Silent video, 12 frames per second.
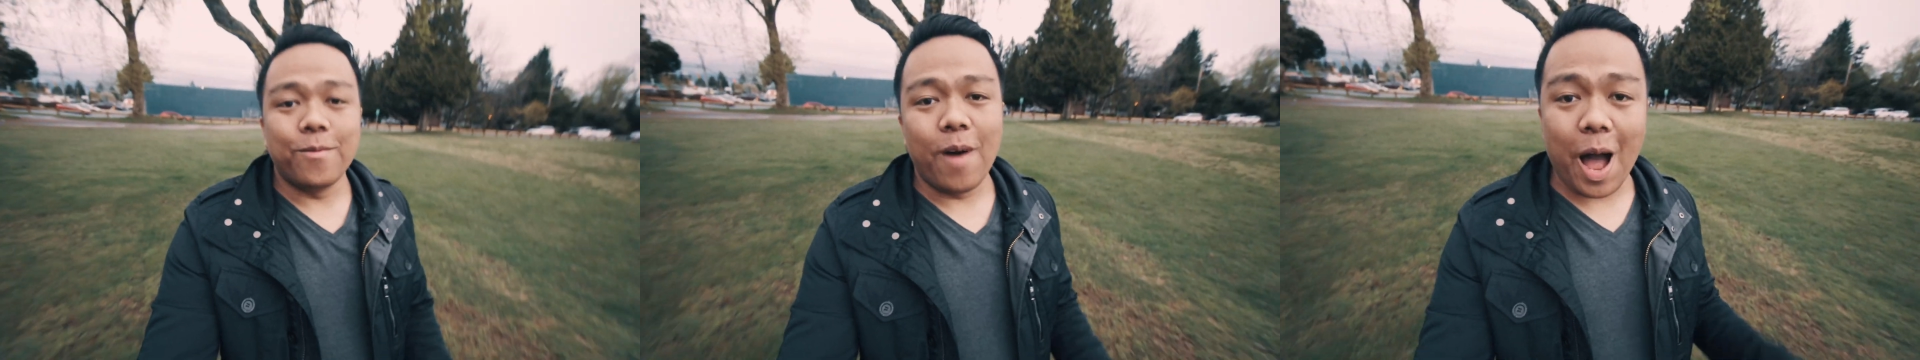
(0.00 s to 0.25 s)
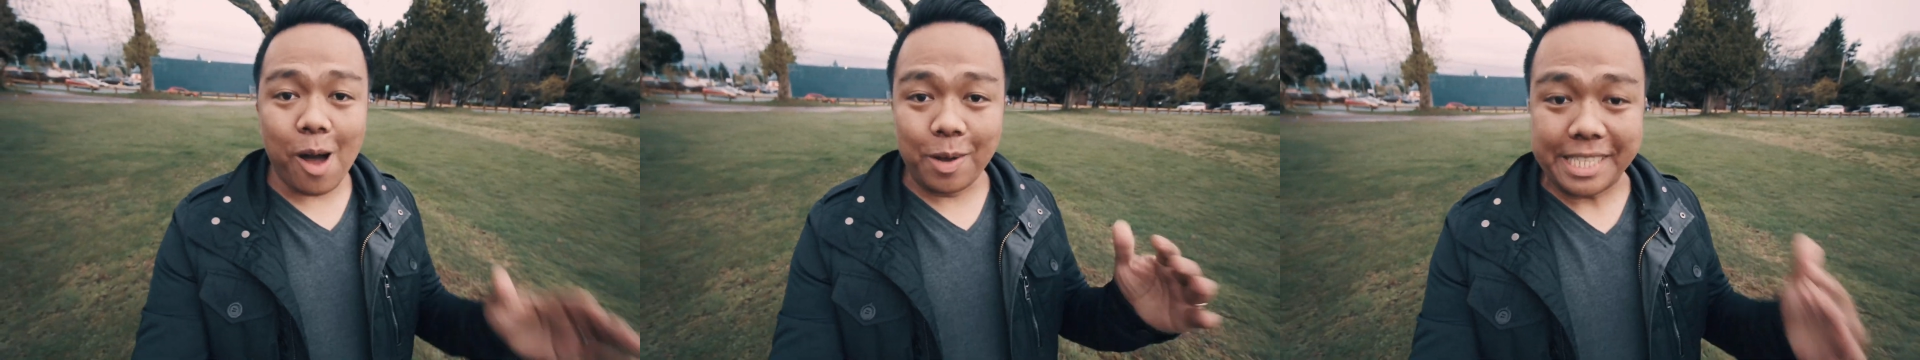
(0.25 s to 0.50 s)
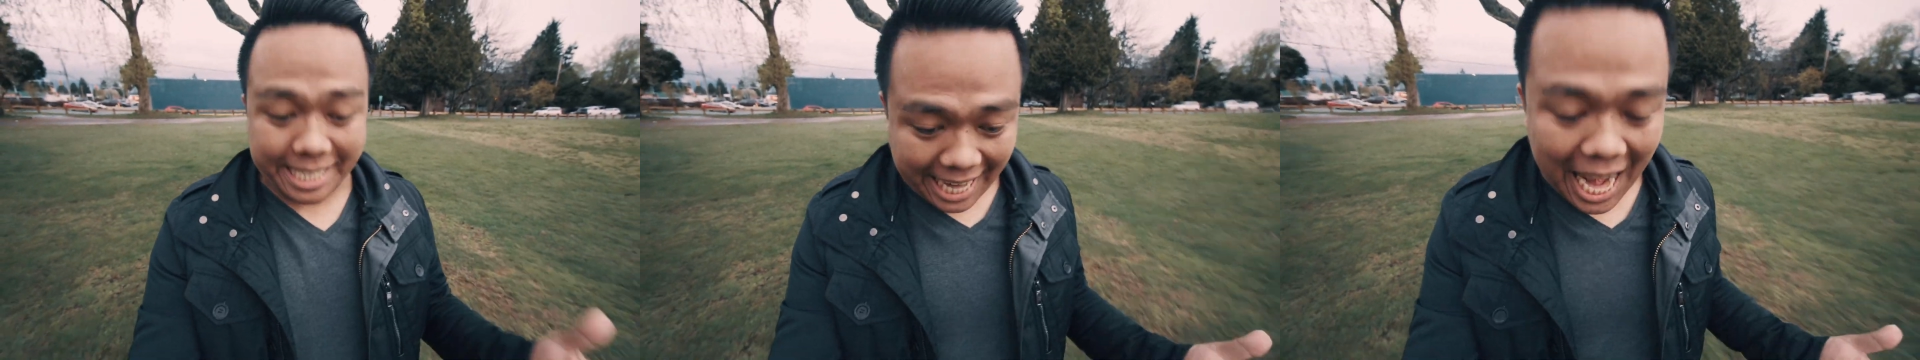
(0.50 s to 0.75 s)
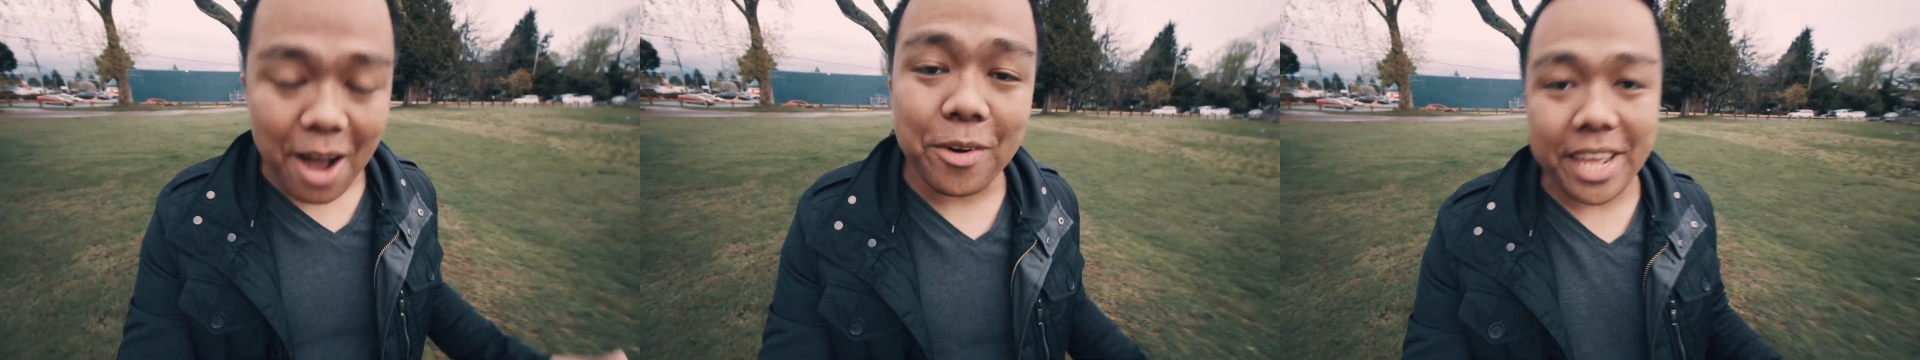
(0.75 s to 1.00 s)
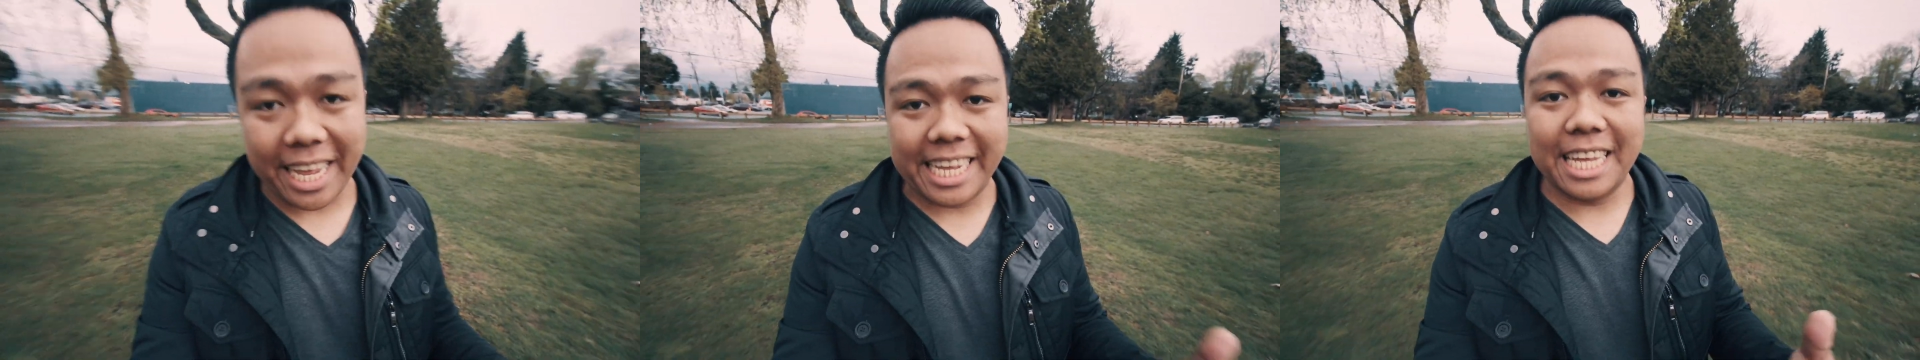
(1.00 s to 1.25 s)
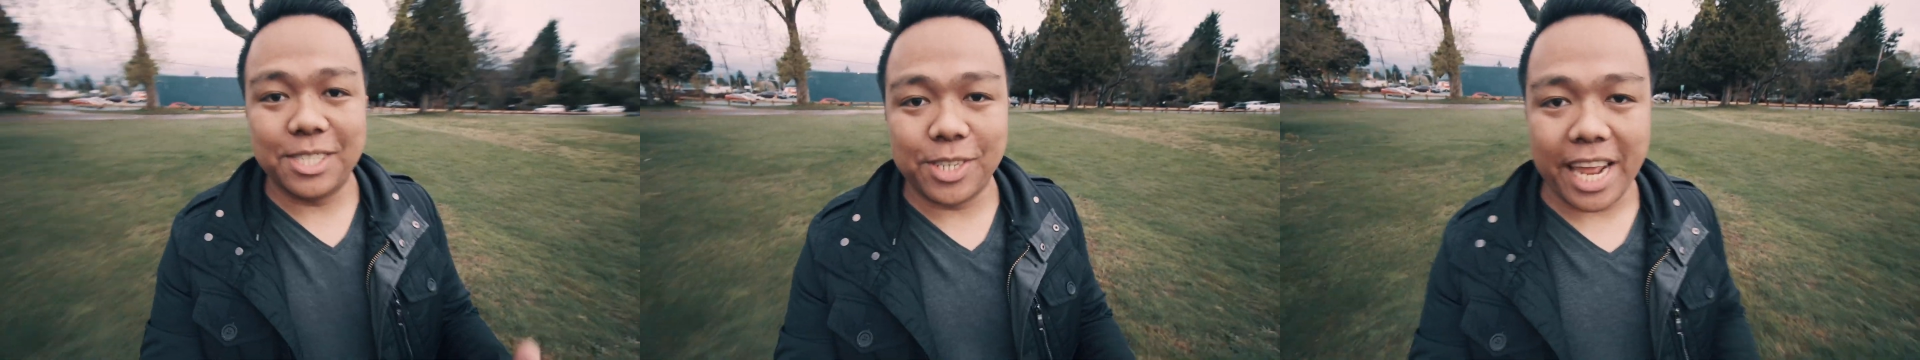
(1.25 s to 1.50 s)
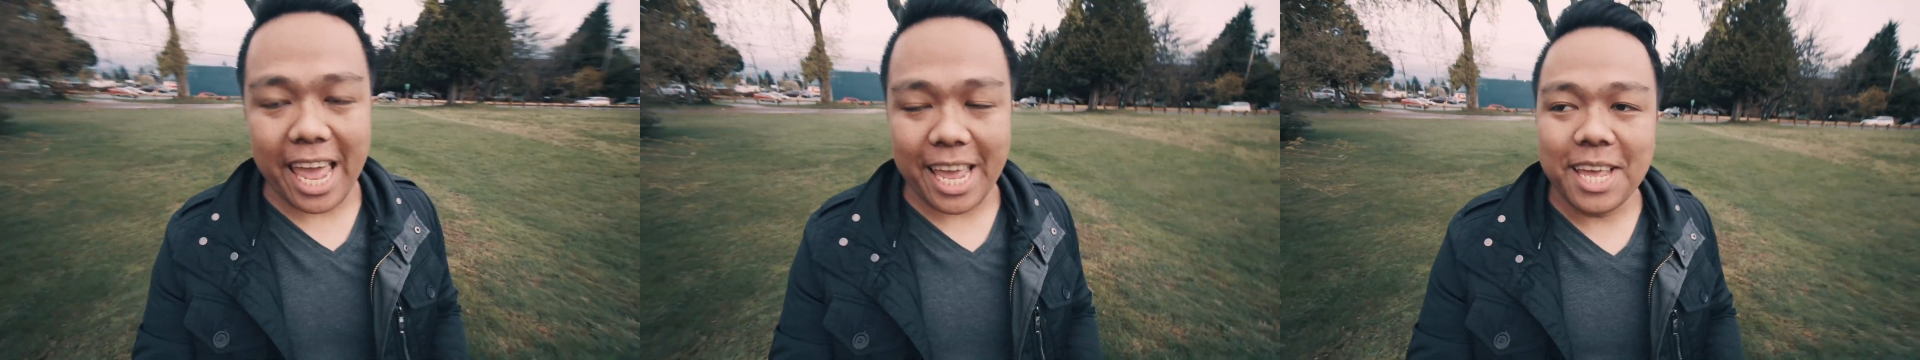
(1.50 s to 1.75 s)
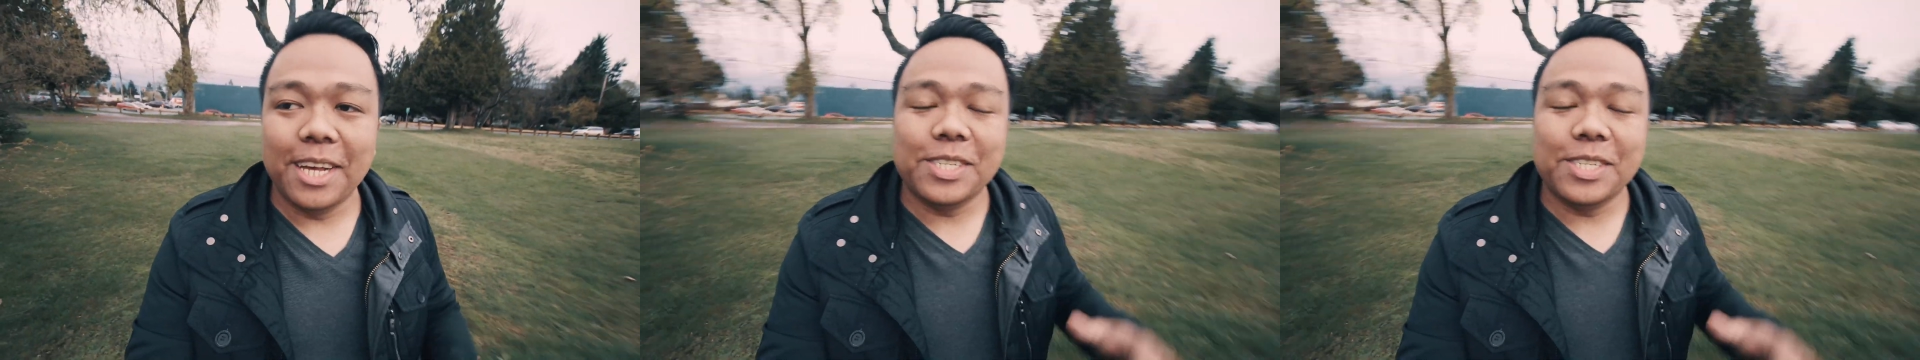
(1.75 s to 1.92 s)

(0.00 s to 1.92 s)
Wow, it's cloudy again today.